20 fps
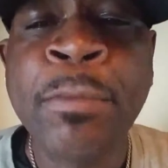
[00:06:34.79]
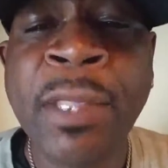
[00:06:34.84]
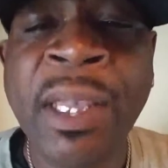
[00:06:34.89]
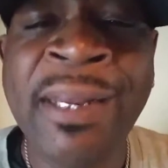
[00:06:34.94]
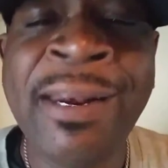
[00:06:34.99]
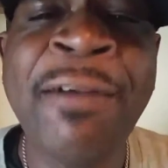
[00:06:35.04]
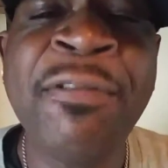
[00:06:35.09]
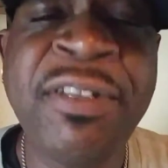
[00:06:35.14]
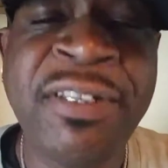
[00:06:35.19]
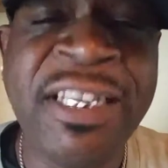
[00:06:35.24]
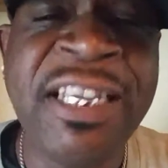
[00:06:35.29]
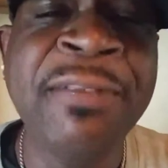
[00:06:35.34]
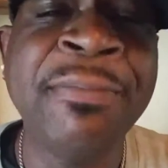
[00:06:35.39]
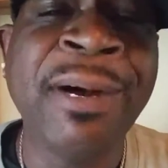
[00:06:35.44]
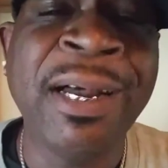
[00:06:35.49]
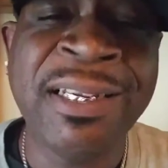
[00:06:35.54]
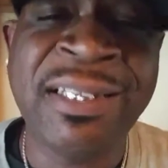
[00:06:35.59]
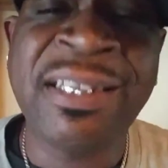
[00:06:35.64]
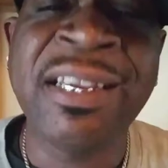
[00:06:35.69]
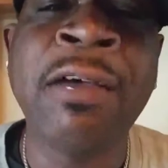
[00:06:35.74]
And I've seen
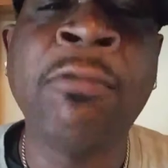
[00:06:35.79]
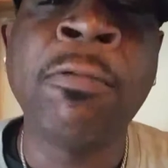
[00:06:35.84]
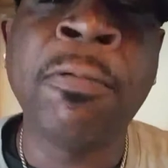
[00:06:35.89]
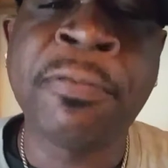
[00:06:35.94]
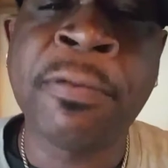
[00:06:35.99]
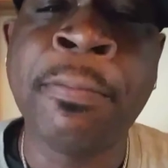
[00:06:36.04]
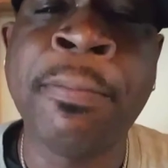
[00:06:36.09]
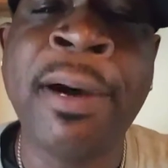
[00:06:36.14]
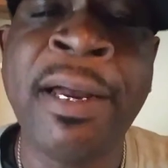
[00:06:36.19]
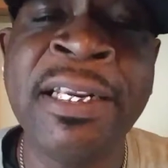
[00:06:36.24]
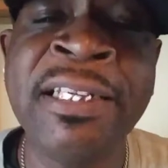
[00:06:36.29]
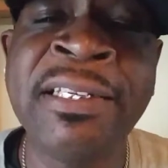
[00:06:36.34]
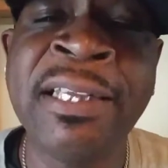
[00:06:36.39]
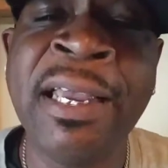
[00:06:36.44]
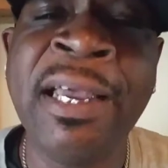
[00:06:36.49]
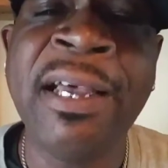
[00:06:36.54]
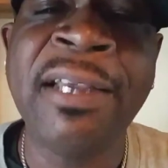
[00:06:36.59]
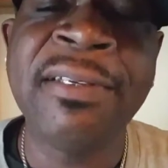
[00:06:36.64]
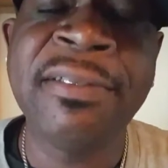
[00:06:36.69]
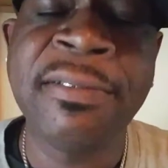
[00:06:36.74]
my son whoop somebody's
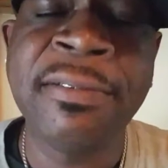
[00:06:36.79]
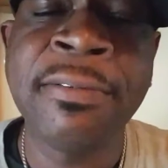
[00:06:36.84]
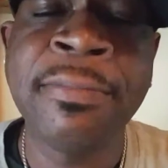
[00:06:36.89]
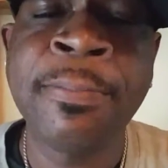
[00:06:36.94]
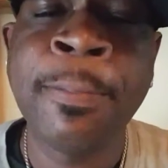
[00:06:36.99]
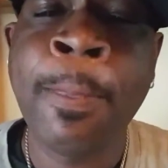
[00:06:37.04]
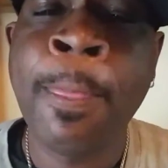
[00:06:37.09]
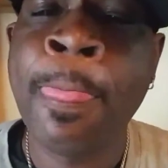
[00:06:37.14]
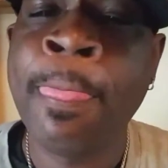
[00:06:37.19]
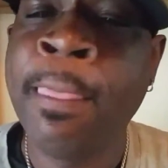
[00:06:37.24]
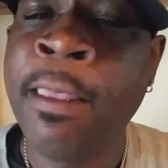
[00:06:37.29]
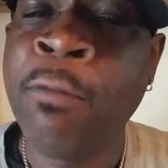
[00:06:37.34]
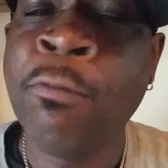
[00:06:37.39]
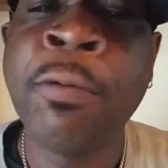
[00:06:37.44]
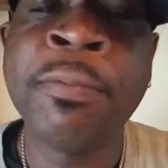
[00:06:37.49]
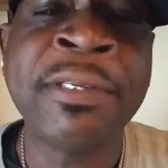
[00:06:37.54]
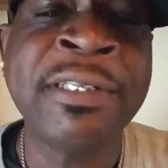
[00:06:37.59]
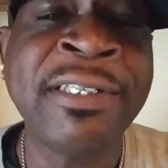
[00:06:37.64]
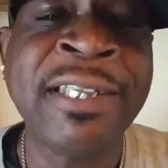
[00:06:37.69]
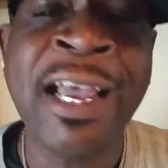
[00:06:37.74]
ass.
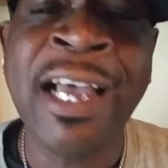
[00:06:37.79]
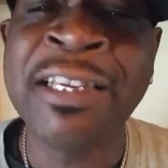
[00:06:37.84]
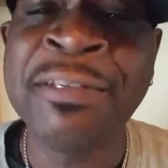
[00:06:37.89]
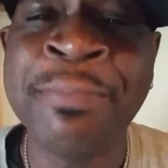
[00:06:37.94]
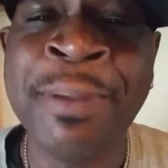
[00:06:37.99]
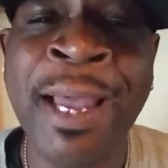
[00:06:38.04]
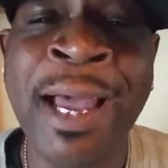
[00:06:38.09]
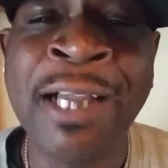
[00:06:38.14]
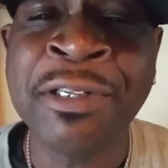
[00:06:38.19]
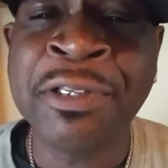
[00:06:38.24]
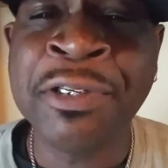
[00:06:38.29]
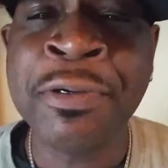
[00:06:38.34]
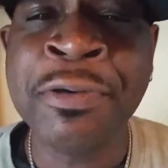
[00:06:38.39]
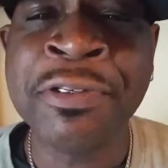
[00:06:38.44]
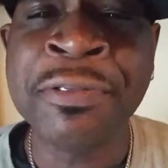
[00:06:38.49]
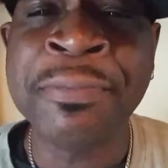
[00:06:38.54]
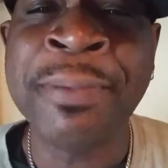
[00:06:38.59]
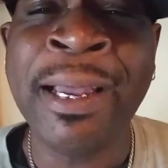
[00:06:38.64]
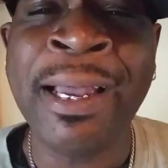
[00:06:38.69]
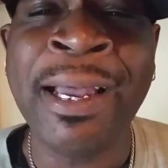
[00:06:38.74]
Whooped his ass bad too. It
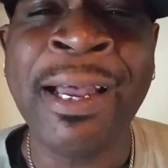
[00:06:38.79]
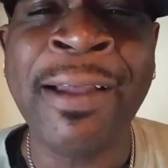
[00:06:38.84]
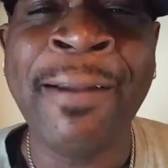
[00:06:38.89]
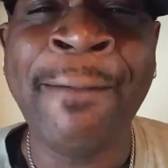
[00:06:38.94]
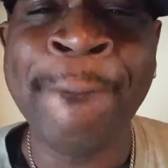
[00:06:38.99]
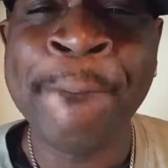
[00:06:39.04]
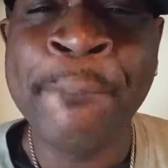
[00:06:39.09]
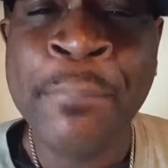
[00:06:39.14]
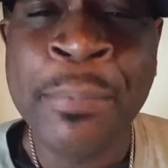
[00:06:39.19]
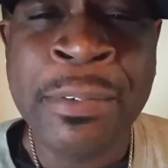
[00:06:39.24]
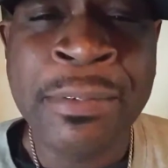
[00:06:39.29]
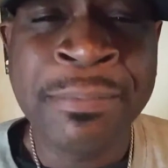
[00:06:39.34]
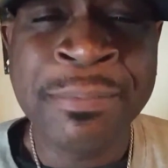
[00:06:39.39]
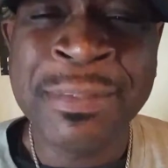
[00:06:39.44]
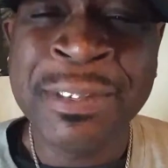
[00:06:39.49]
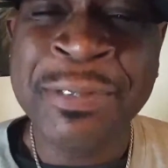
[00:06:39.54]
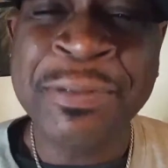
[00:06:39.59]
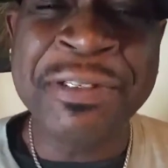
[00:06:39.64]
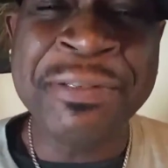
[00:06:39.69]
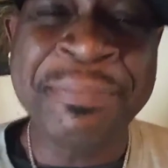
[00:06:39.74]
was bad.
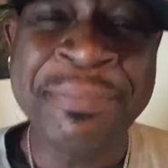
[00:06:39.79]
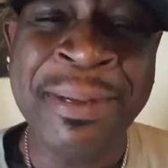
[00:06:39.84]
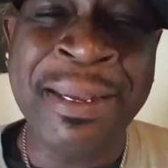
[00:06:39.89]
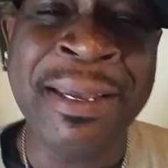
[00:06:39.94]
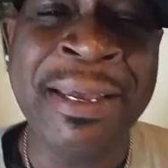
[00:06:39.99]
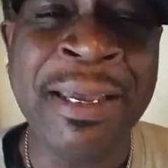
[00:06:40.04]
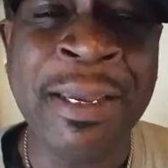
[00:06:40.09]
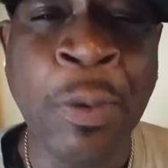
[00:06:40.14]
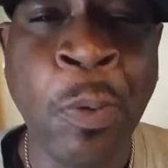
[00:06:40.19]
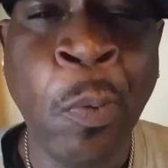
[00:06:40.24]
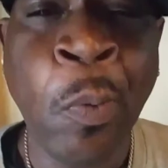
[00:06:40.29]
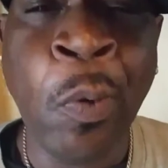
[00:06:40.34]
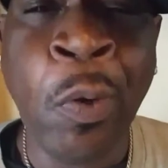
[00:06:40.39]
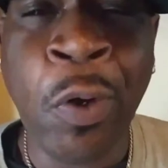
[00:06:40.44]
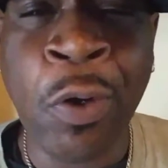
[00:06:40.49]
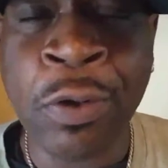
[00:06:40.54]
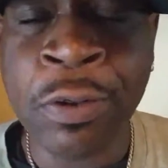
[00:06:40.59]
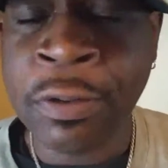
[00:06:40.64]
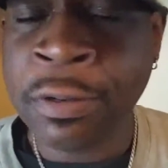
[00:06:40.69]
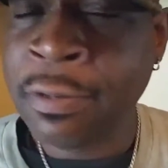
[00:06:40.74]
It was bad.
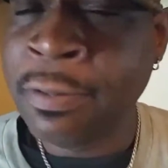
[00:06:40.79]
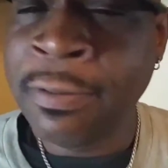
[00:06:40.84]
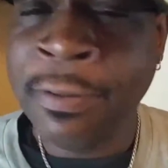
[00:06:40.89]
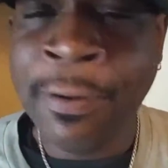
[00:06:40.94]
Woo!